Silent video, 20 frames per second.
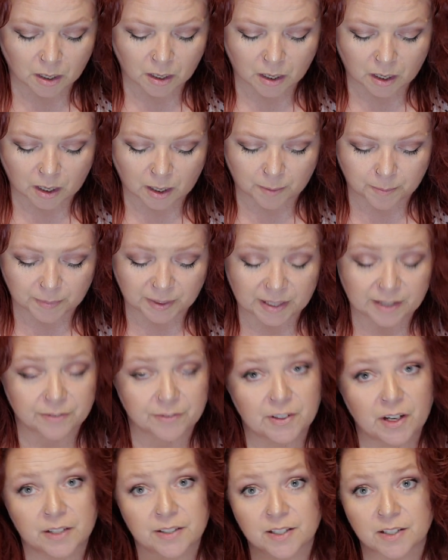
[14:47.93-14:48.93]
And if
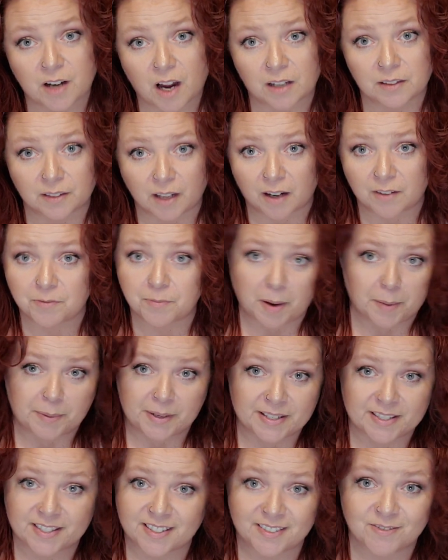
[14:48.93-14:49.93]
it's not love, maybe
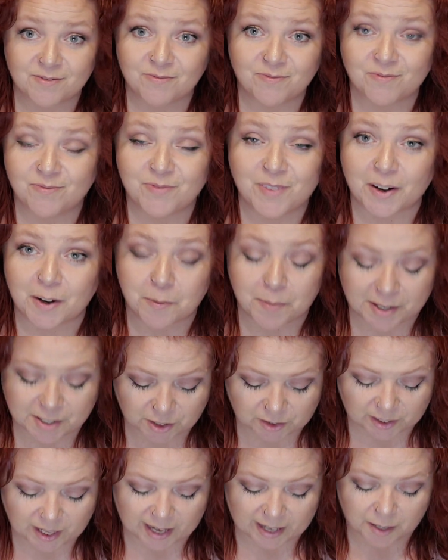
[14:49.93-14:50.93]
it's very much
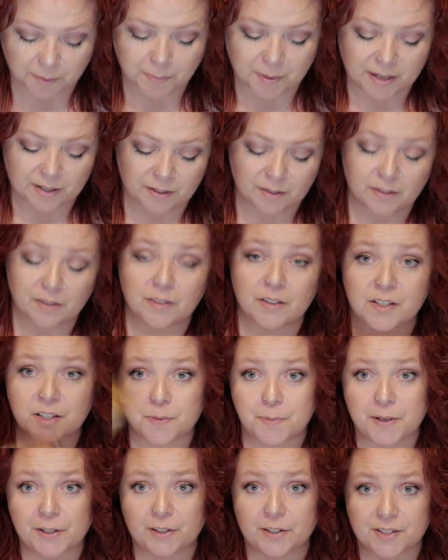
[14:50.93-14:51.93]
in like. But
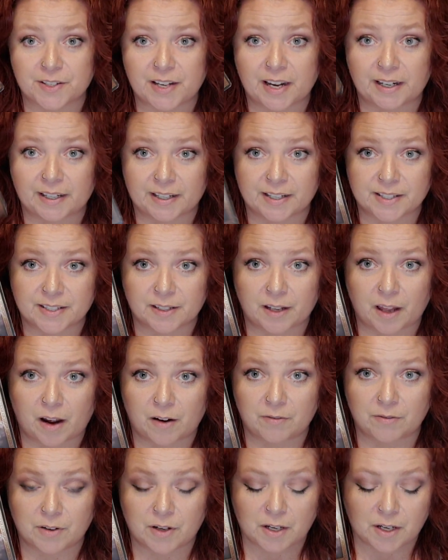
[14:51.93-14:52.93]
Spirit is saying it's love.